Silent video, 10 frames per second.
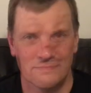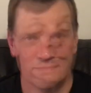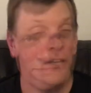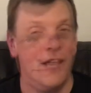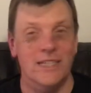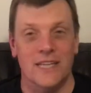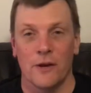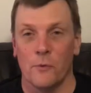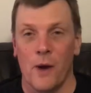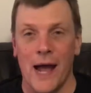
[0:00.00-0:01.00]
So let's
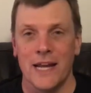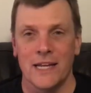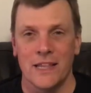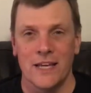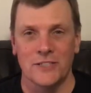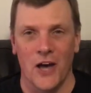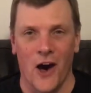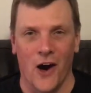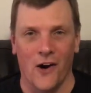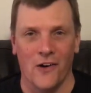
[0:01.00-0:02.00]
get right into this
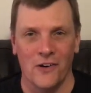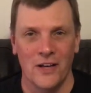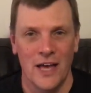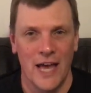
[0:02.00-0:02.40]
haul.